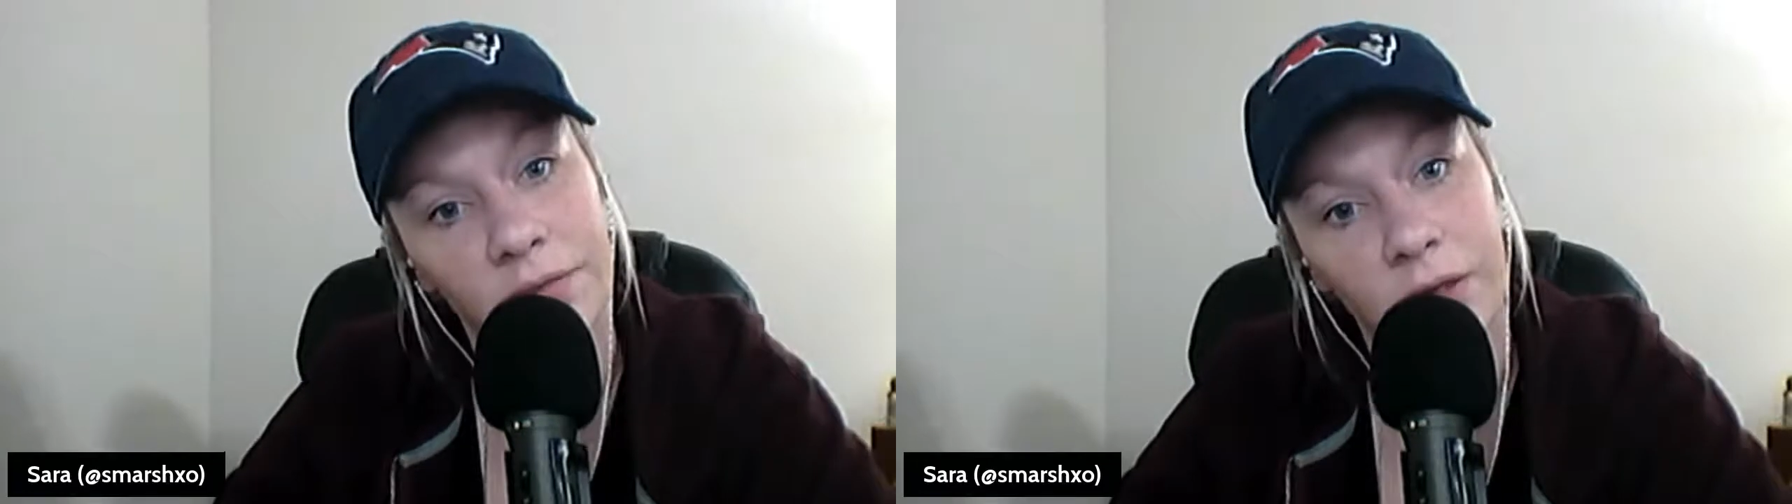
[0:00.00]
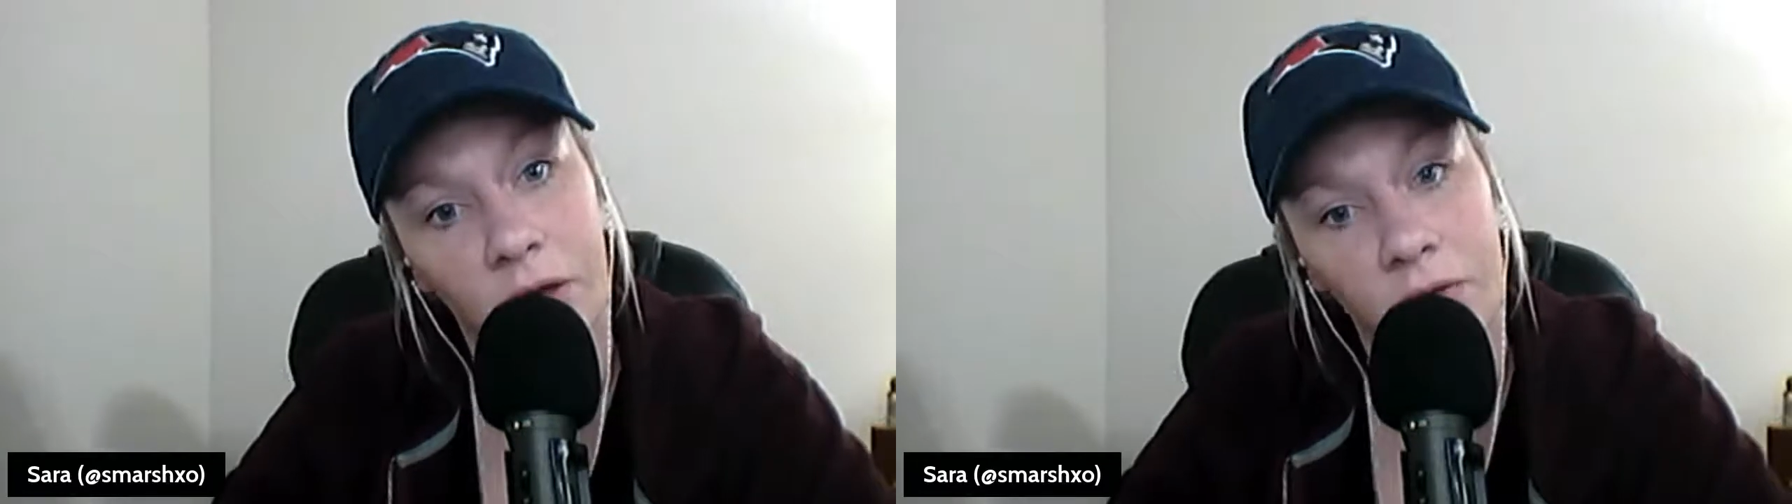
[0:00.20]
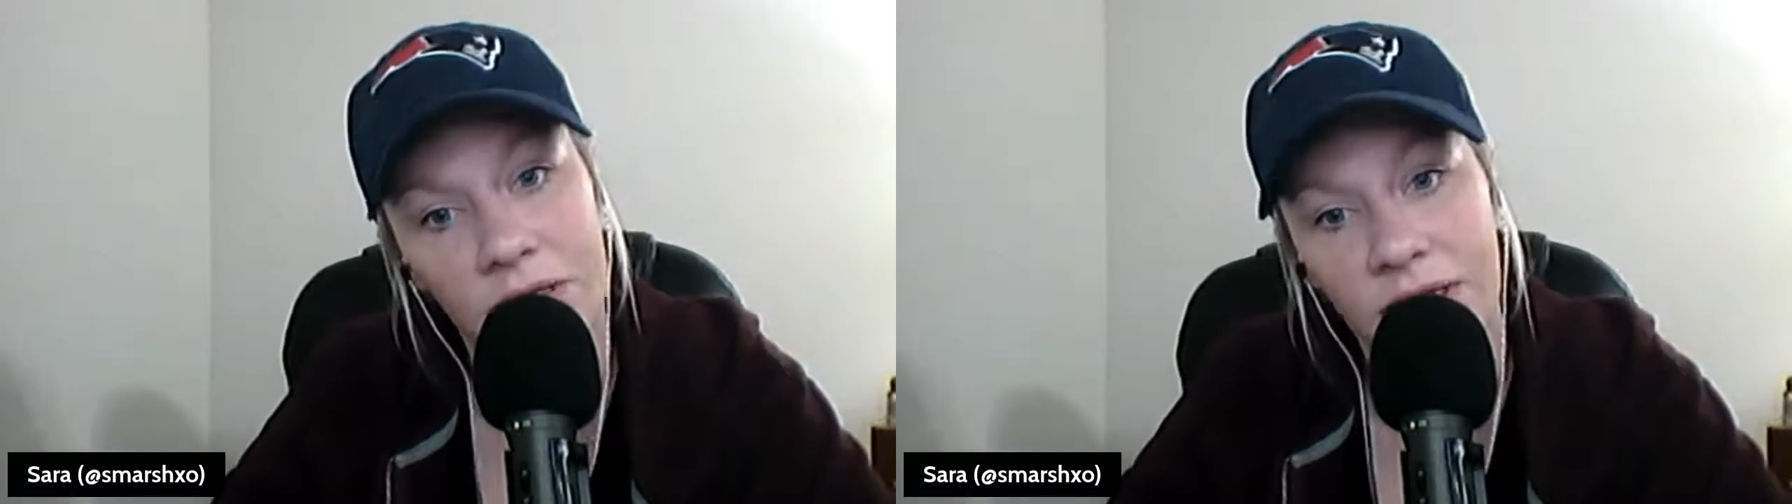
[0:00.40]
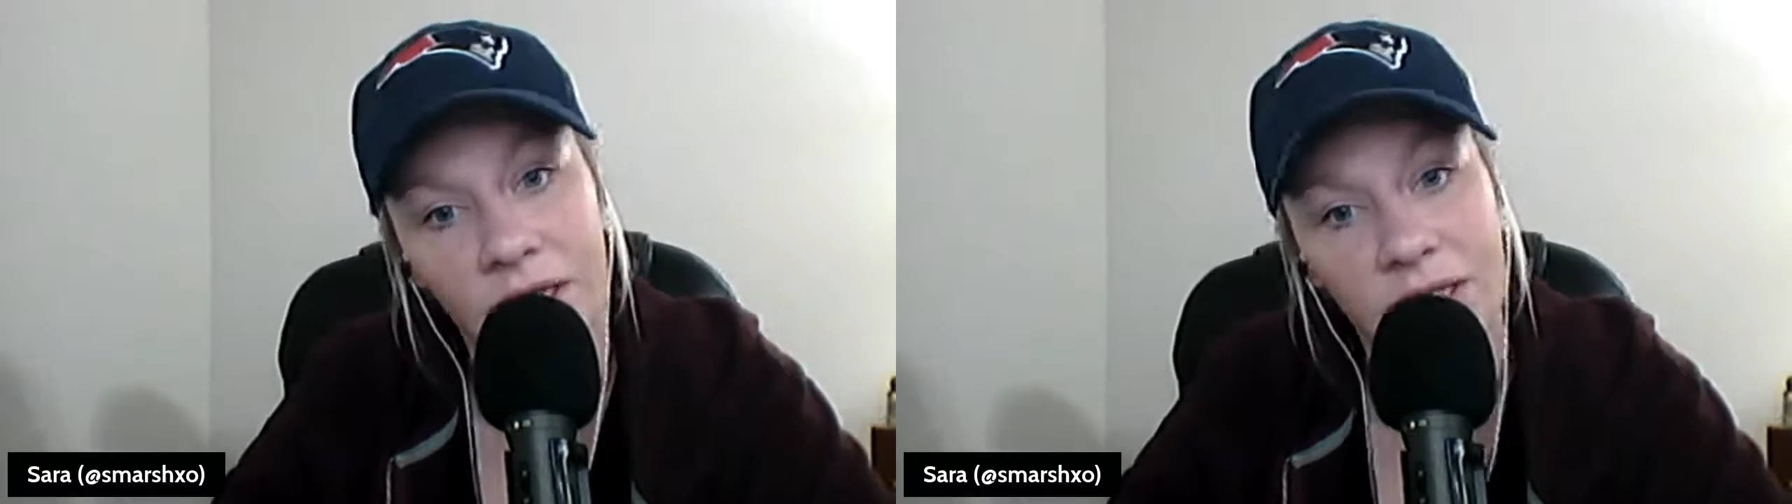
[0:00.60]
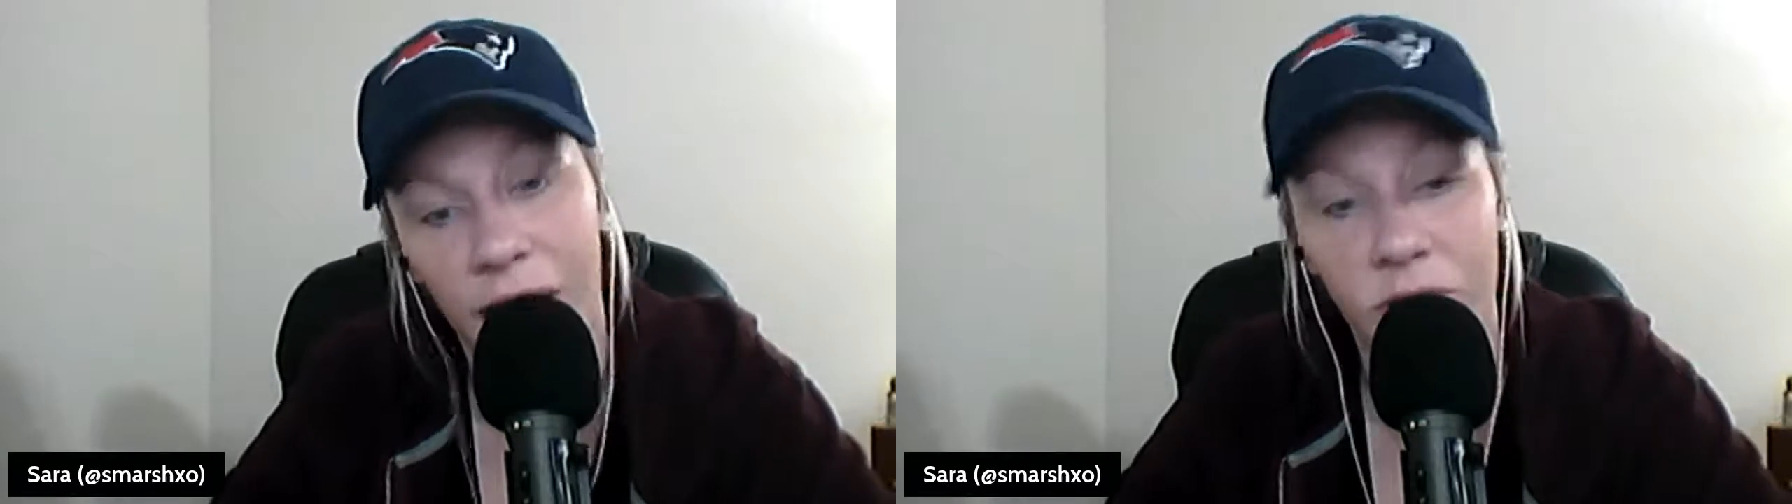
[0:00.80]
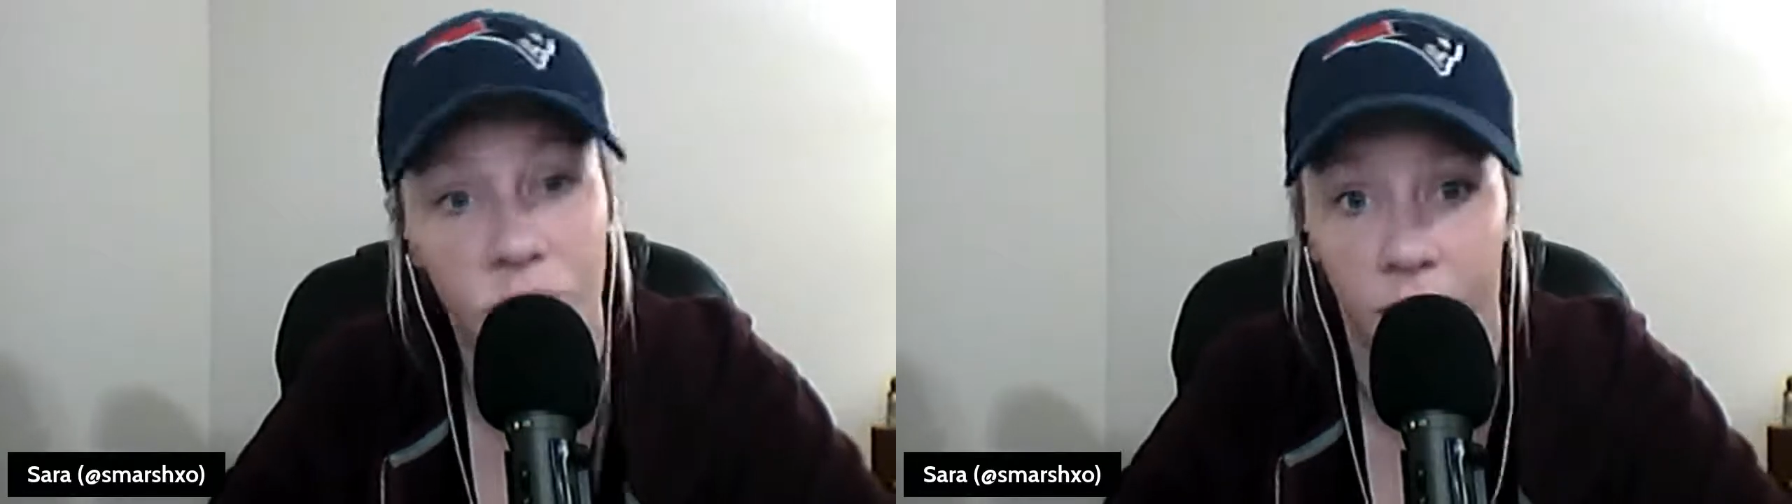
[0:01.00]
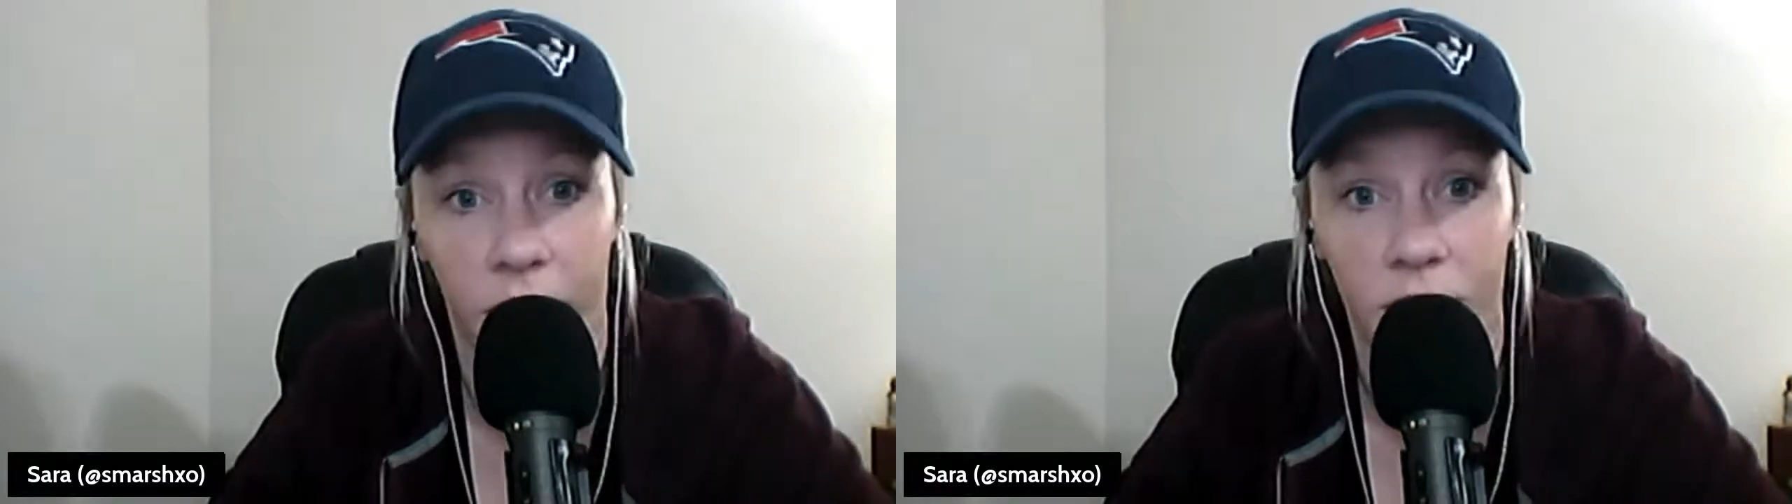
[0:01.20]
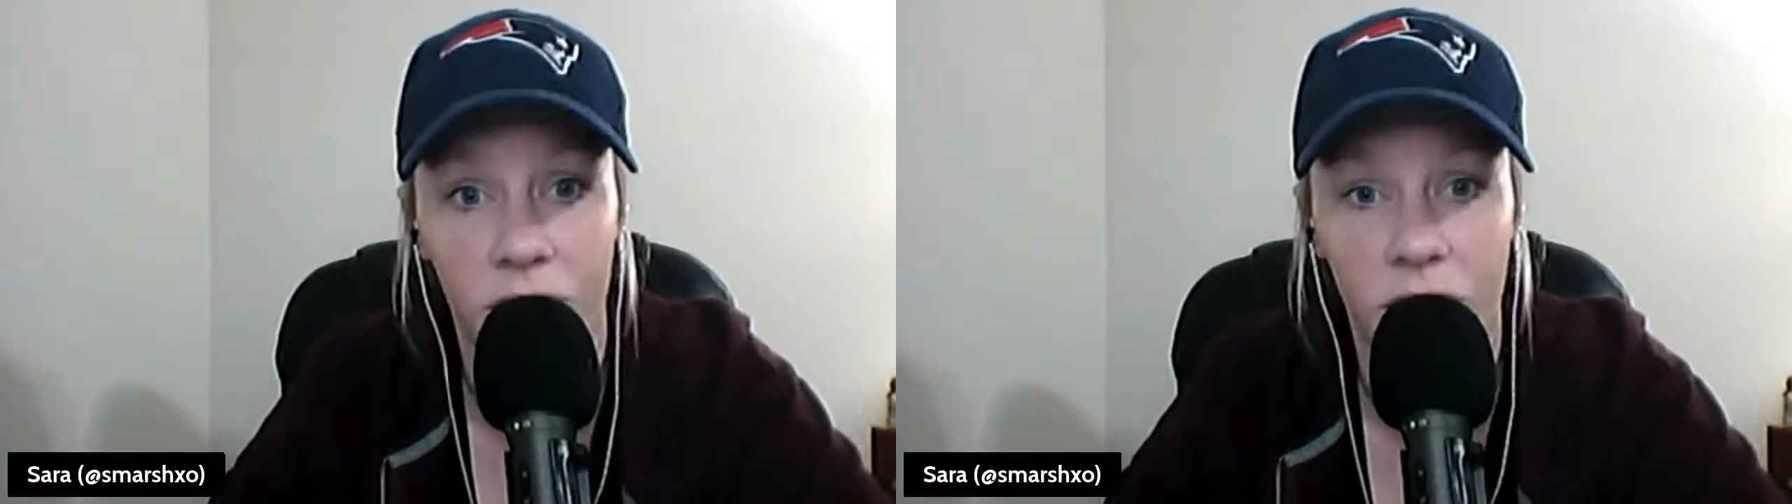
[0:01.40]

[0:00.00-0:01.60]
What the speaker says: the Saints game was weird.